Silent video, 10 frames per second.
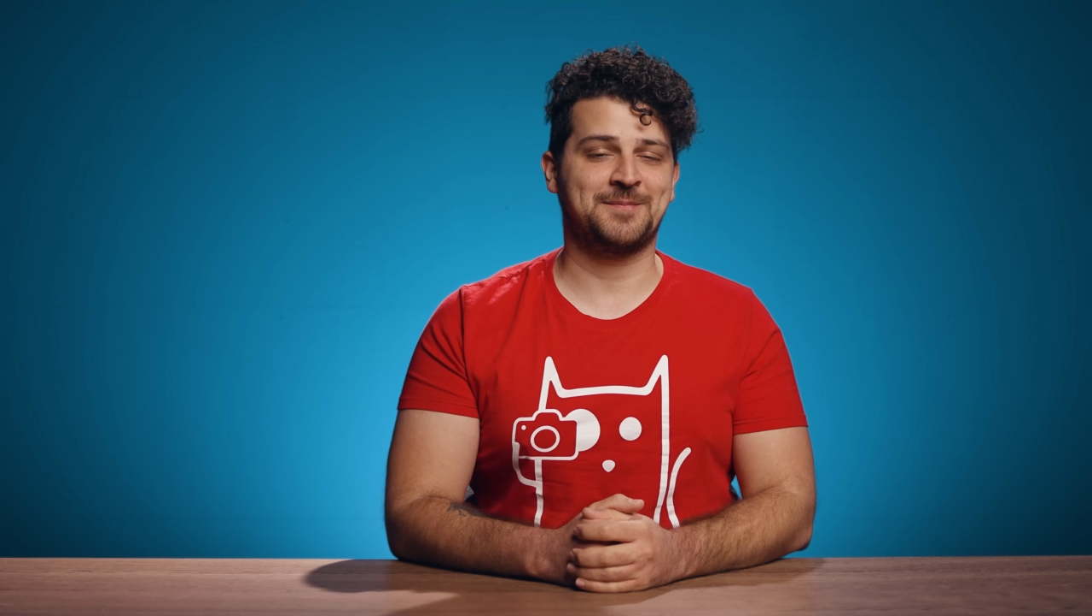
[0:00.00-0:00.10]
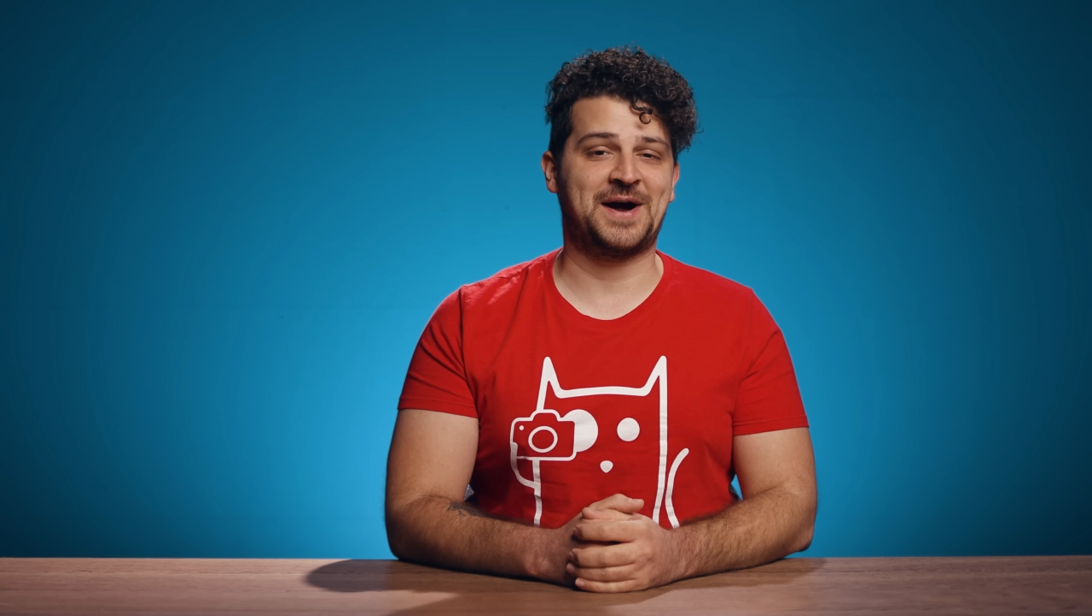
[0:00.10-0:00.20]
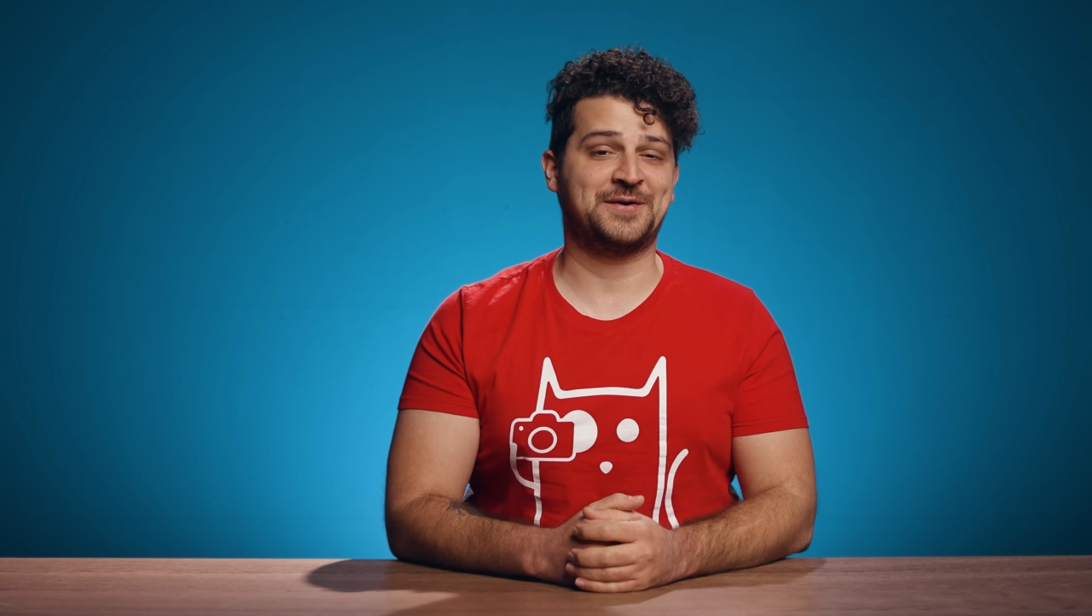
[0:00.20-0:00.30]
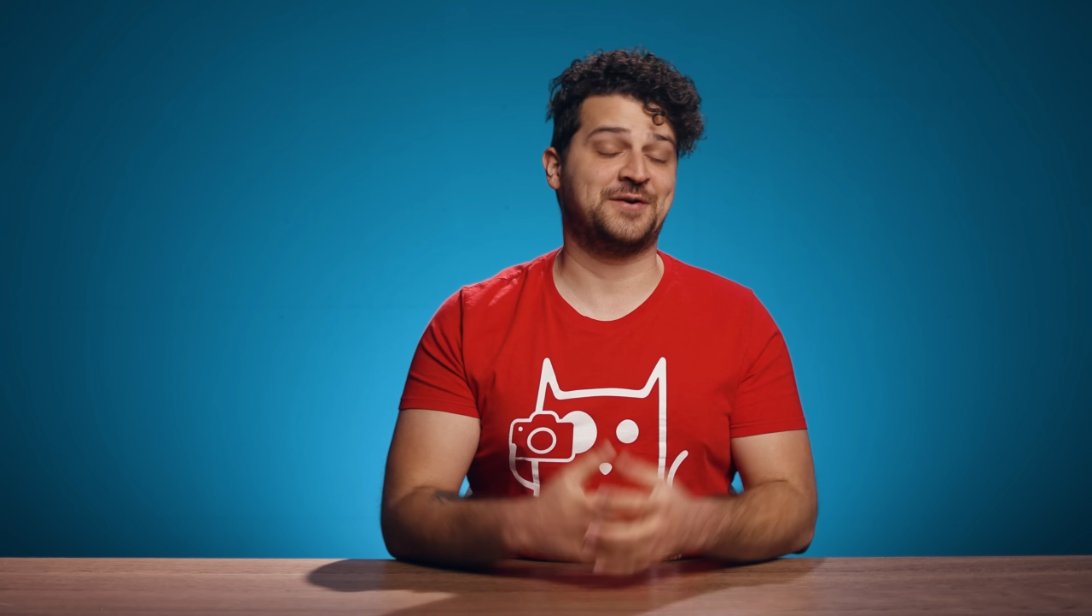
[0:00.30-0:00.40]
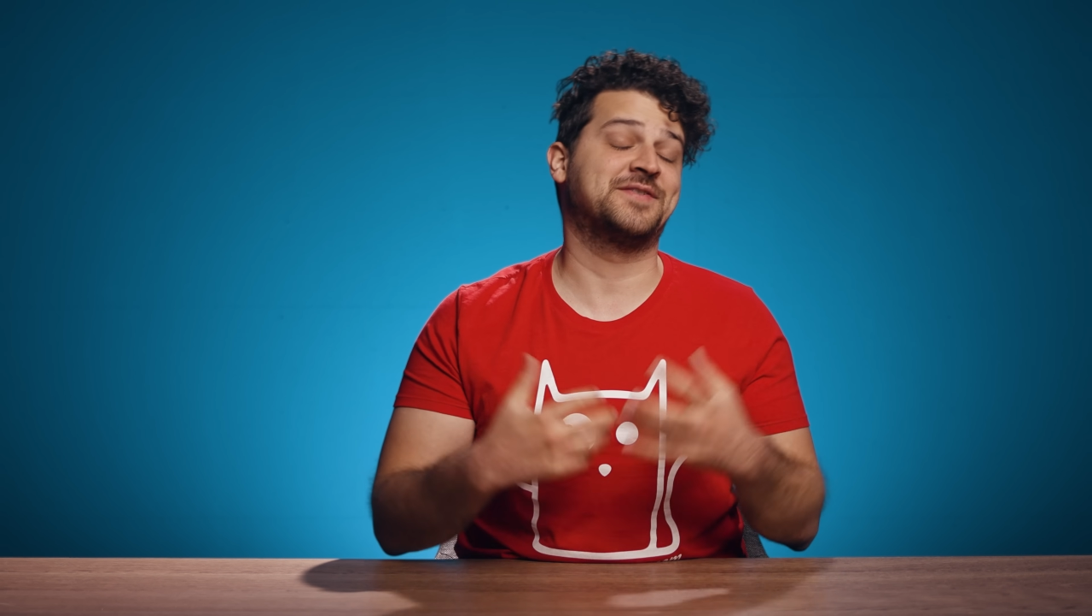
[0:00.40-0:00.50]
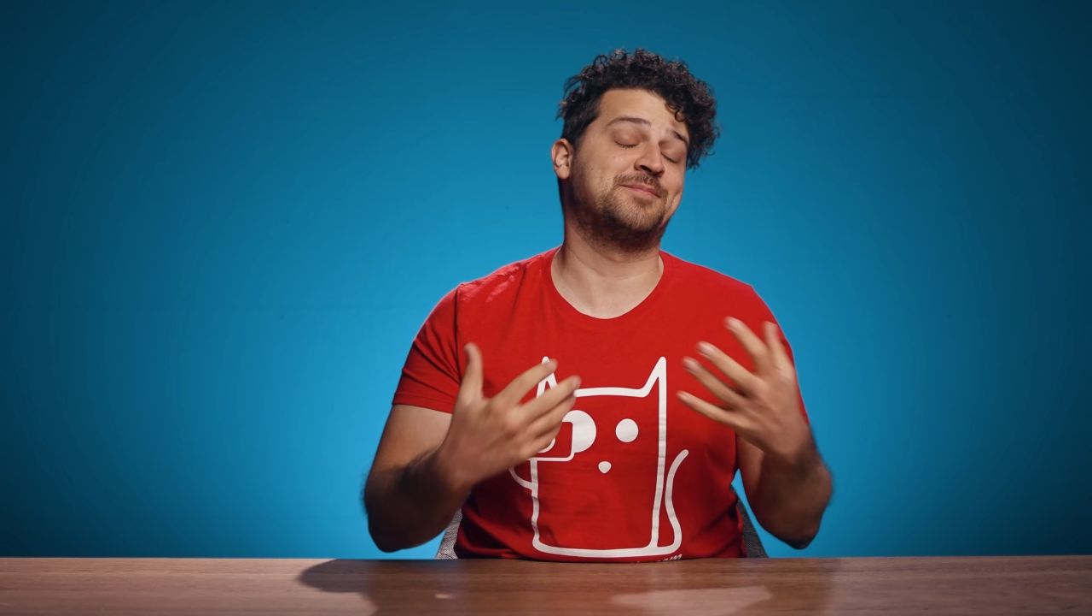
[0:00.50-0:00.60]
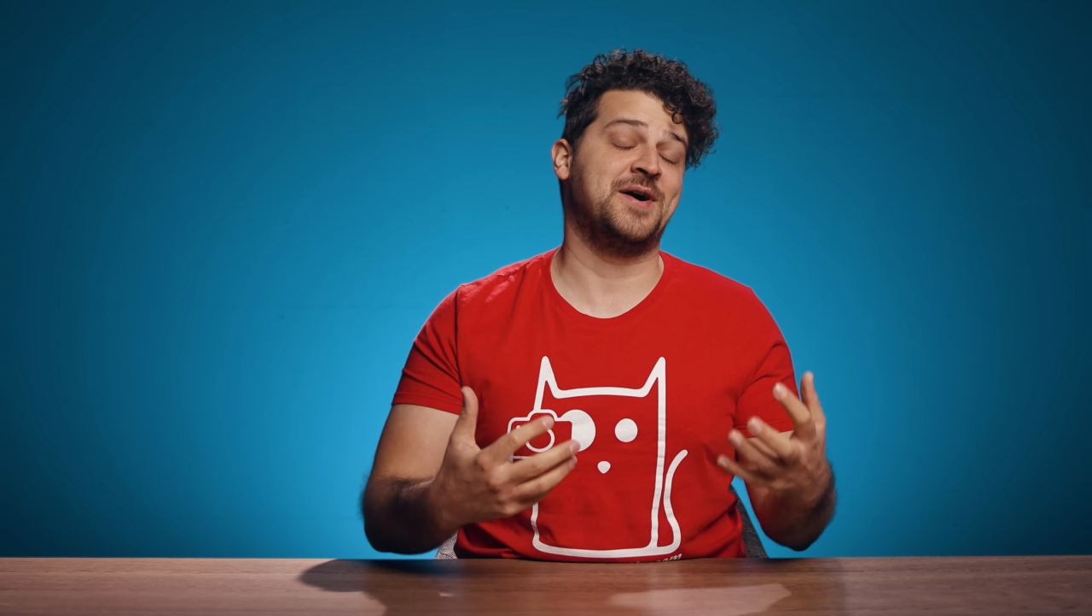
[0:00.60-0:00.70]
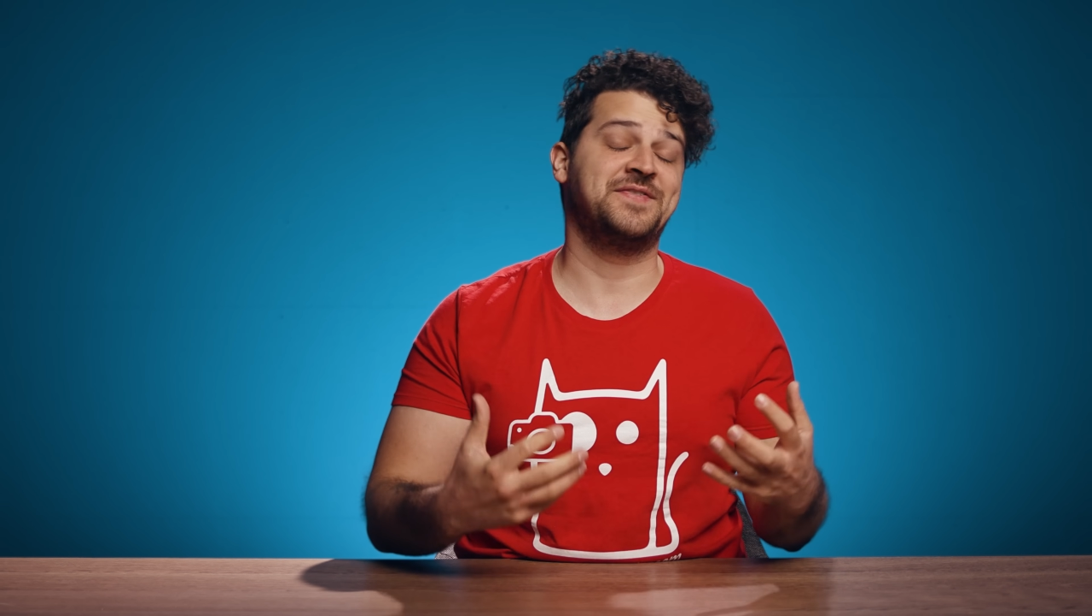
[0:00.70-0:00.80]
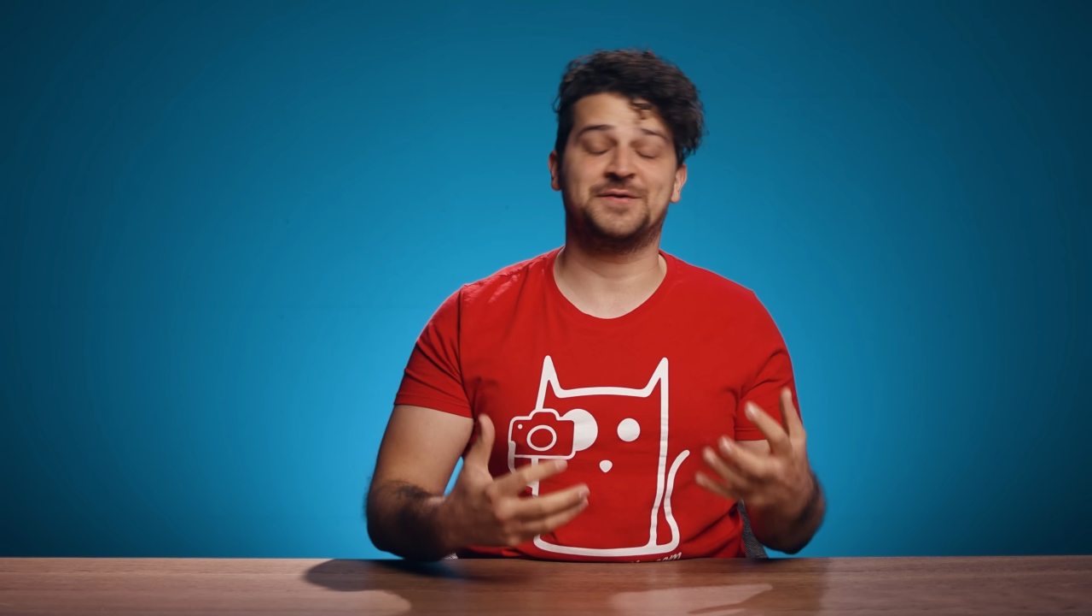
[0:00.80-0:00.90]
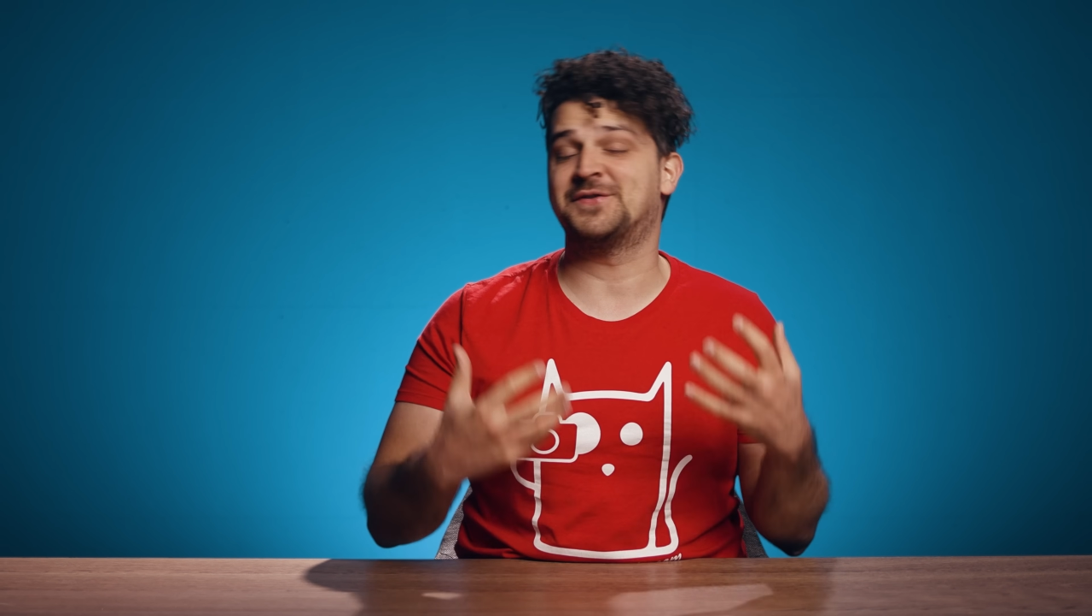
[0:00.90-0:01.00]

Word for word: about our sponsor